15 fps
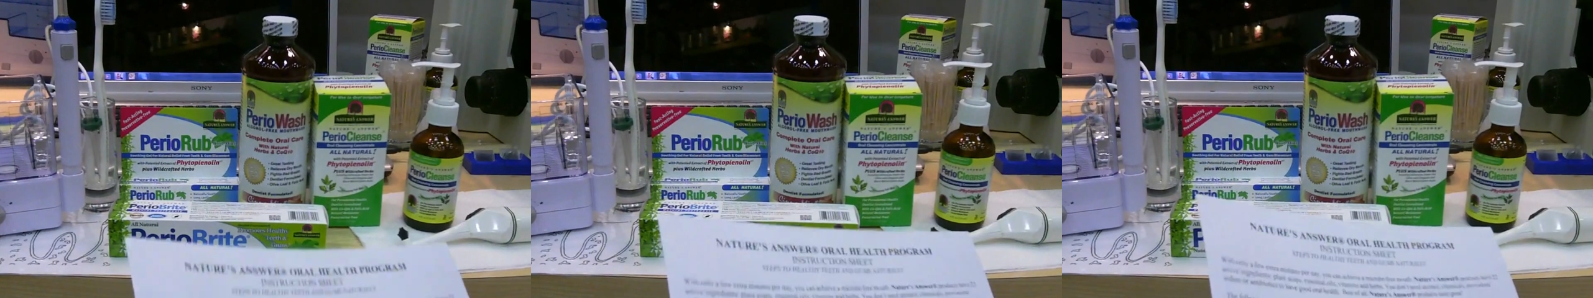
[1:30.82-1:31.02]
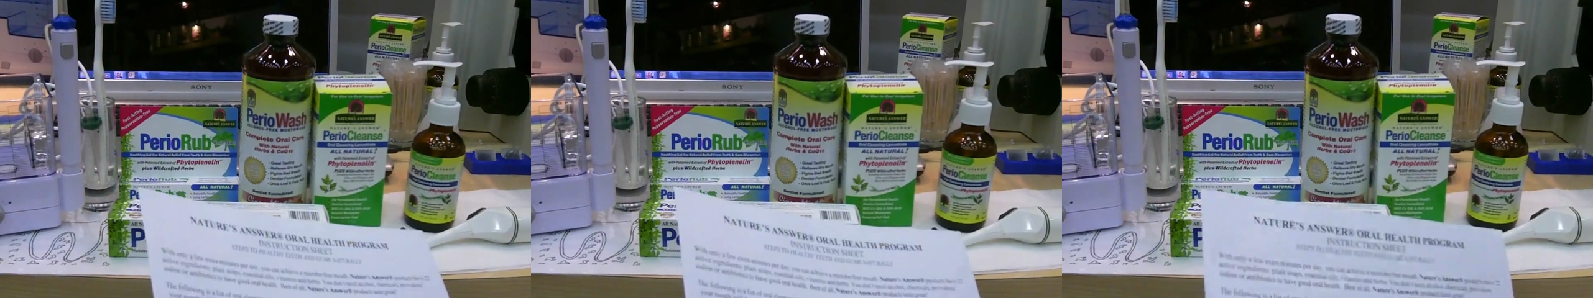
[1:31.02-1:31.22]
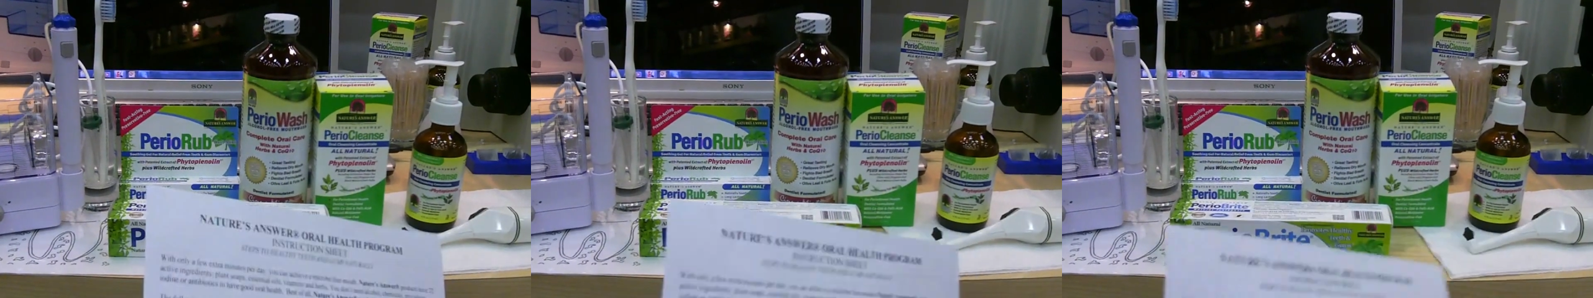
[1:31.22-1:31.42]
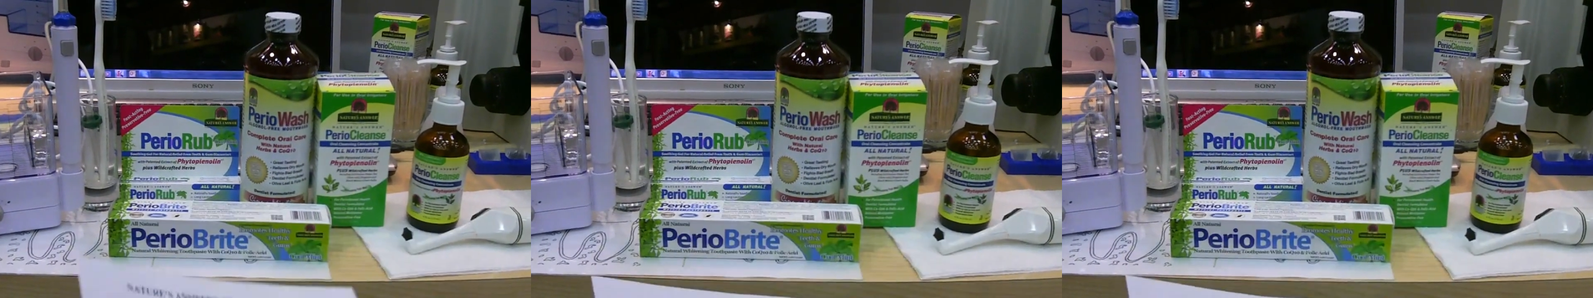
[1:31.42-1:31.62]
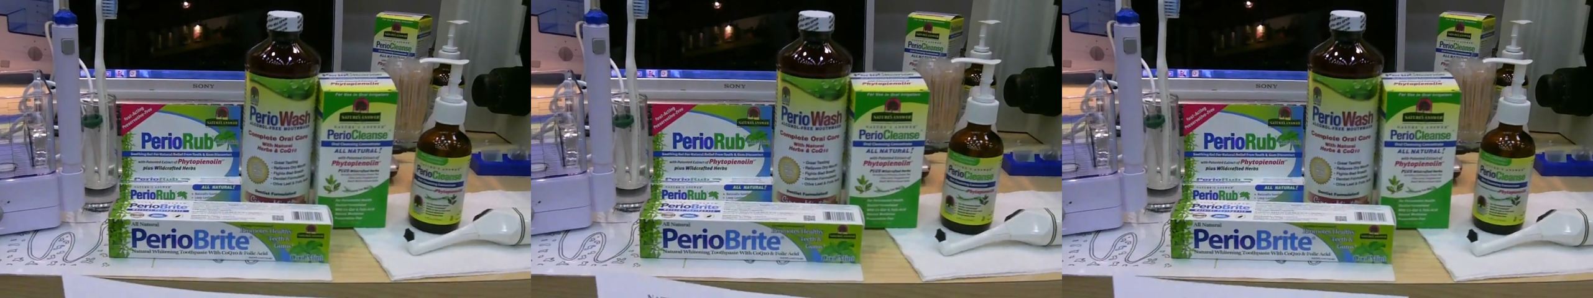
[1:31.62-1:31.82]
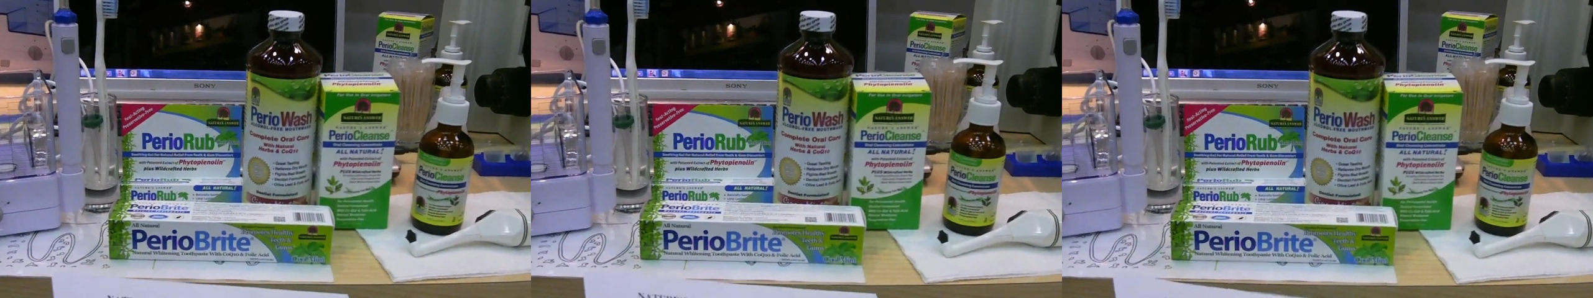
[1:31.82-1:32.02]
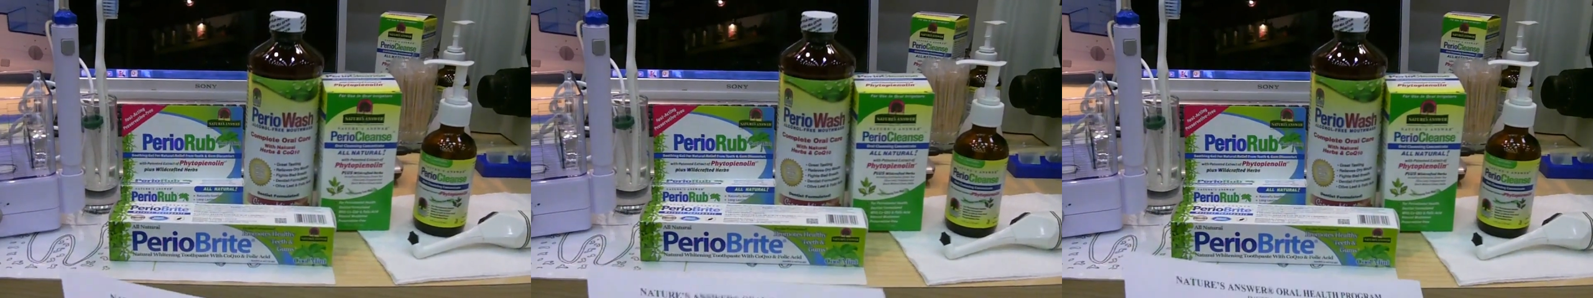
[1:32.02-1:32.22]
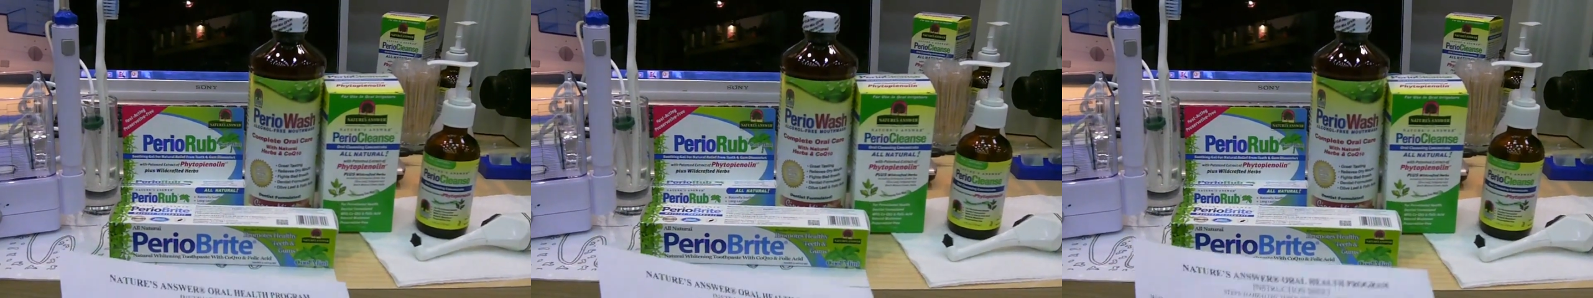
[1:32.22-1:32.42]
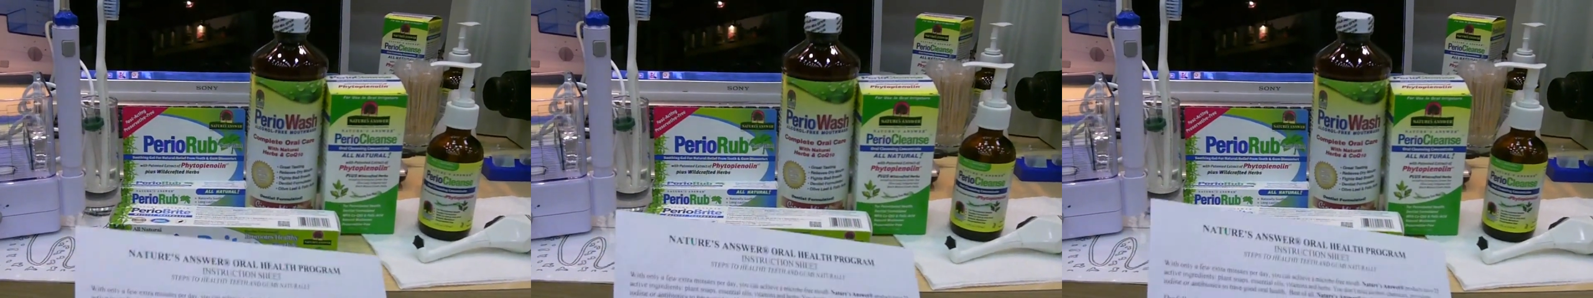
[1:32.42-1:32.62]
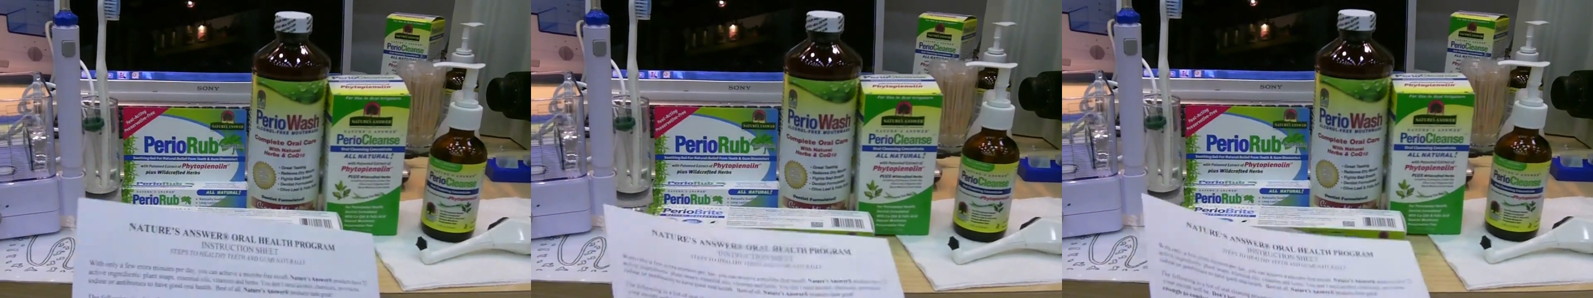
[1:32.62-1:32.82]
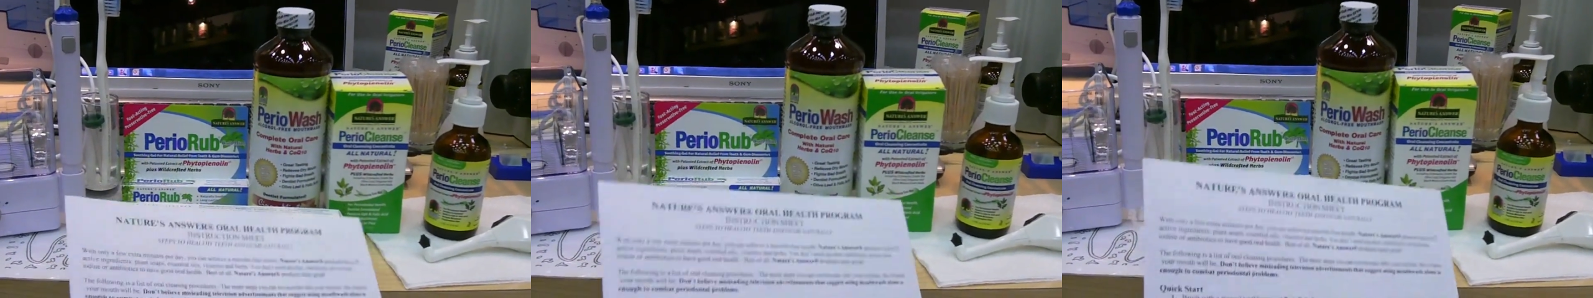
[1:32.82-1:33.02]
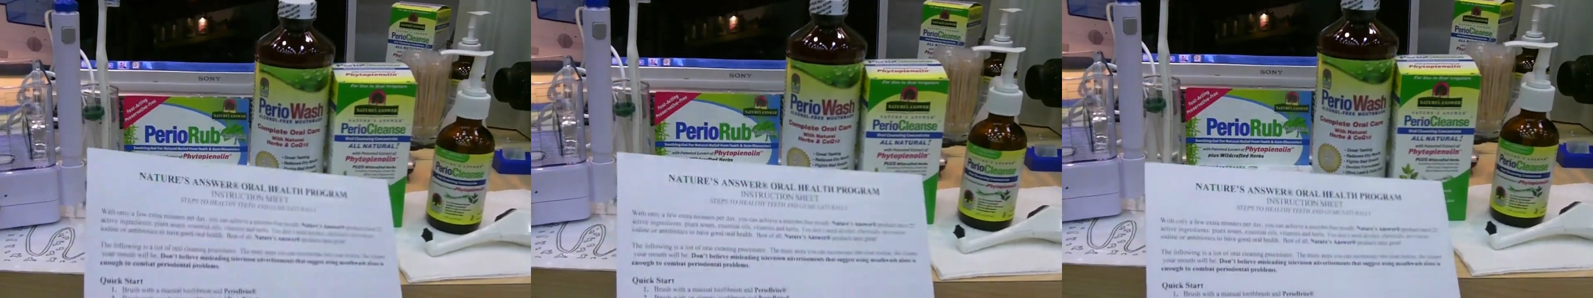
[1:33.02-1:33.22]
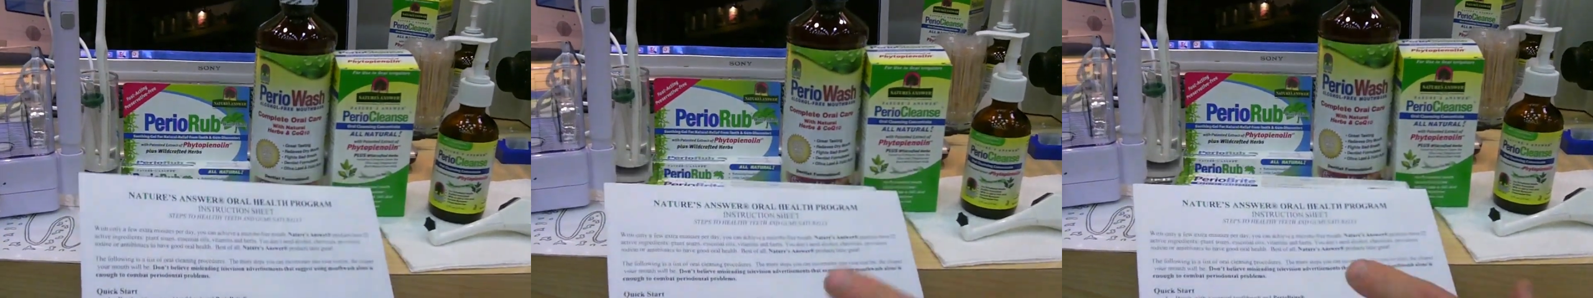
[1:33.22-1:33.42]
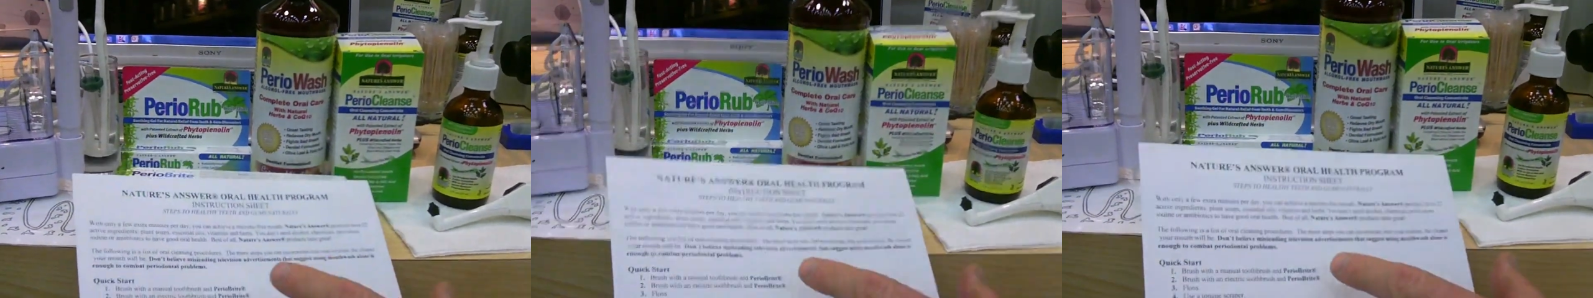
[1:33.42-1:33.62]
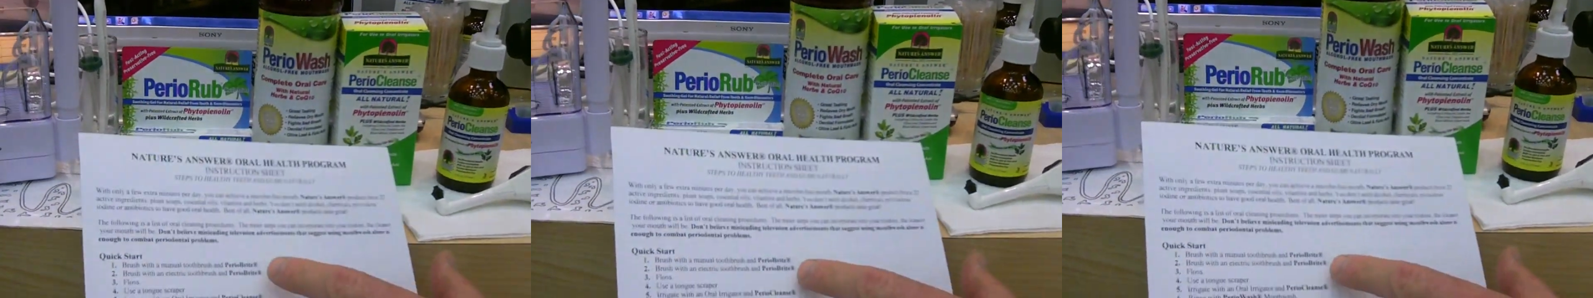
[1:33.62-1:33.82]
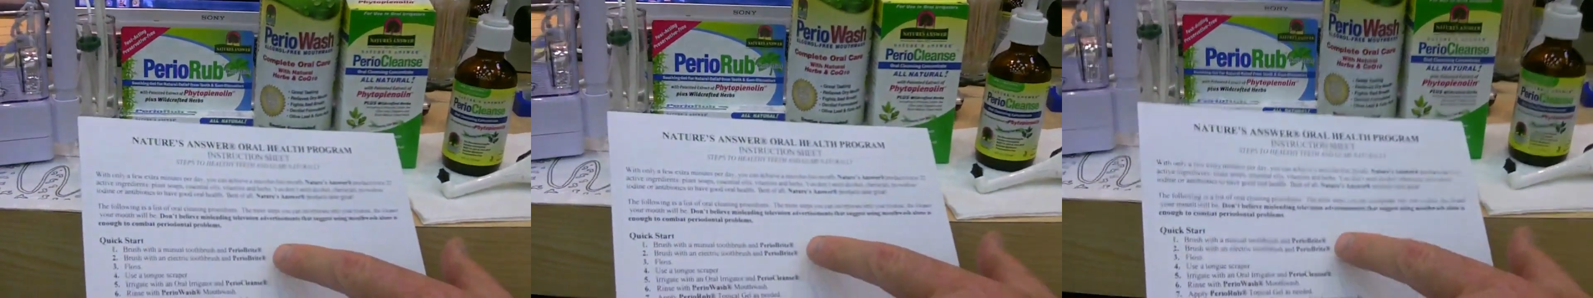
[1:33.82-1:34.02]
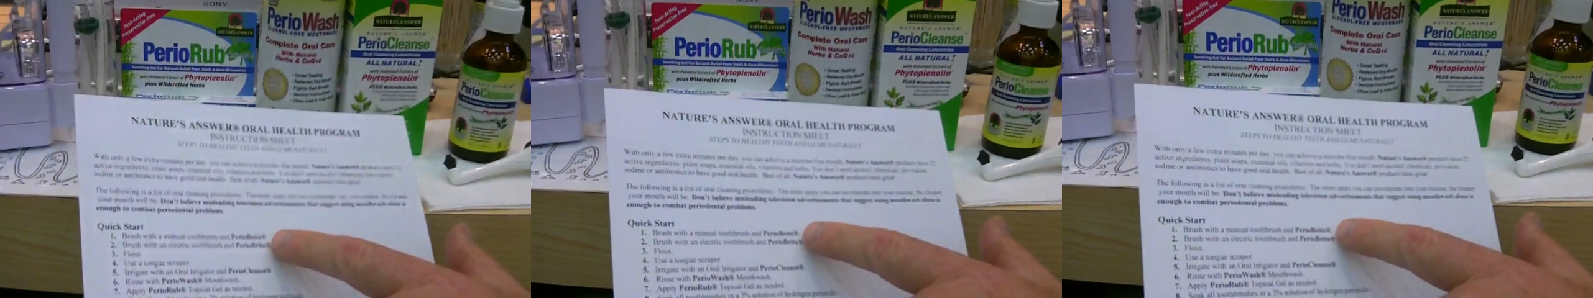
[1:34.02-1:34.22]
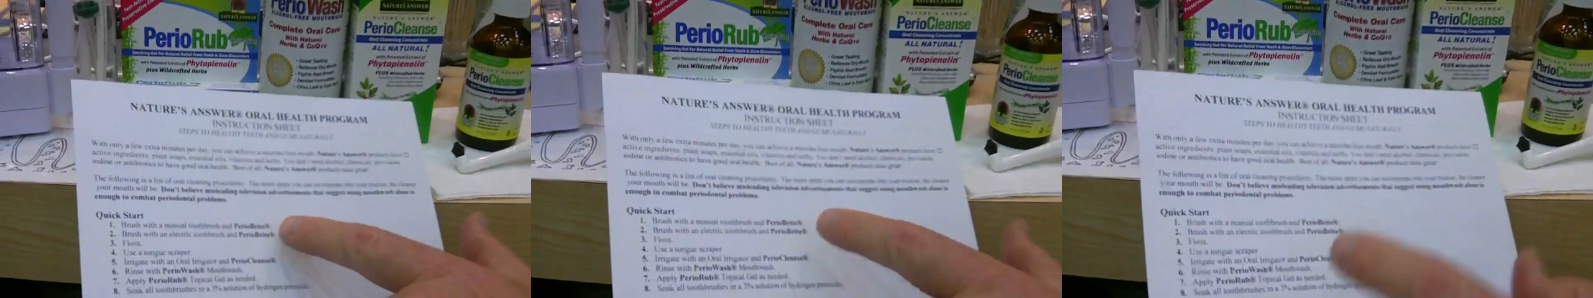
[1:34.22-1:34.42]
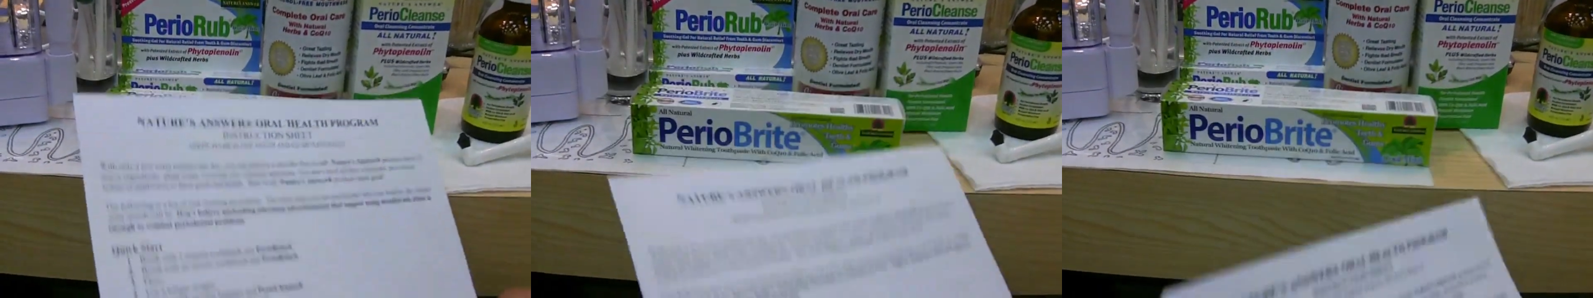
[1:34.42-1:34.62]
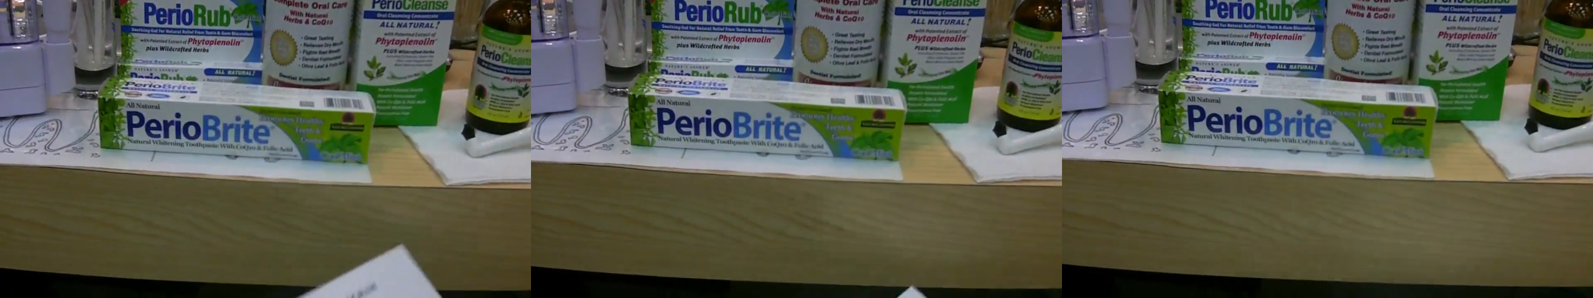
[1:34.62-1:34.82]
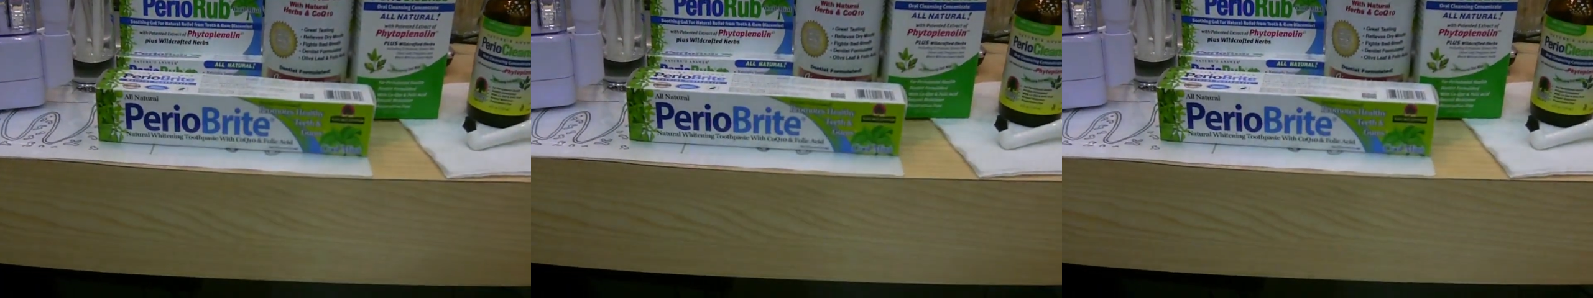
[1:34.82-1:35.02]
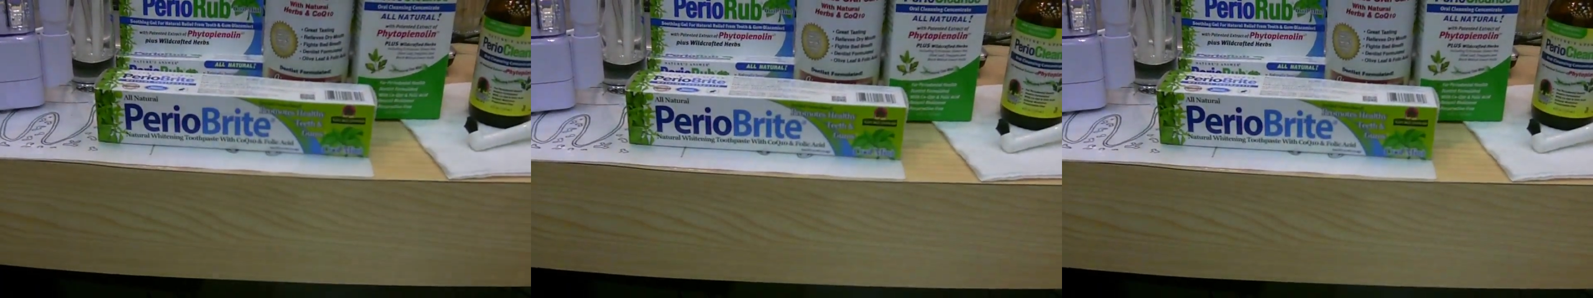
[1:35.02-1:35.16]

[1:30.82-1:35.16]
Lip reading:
[unreadable: no face in view]